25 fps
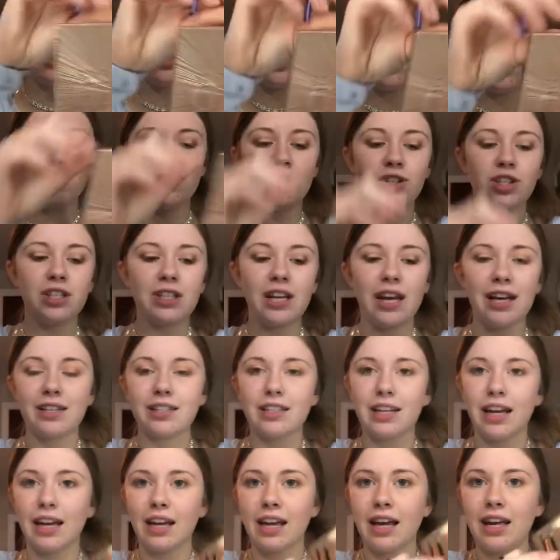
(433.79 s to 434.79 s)
So it just
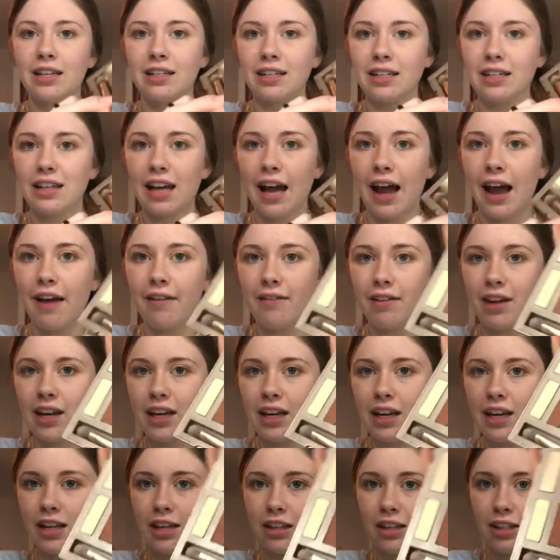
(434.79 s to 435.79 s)
has like, it doesn't have
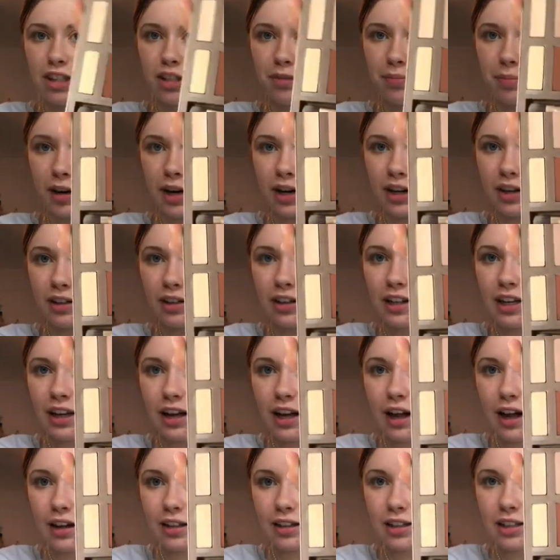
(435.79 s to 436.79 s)
any
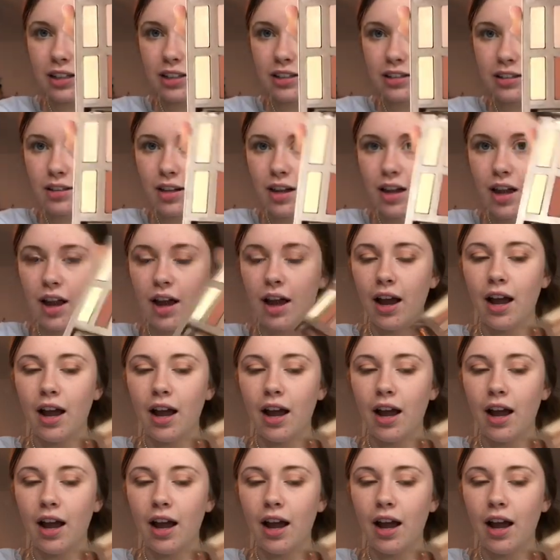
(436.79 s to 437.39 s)
sparkly colors.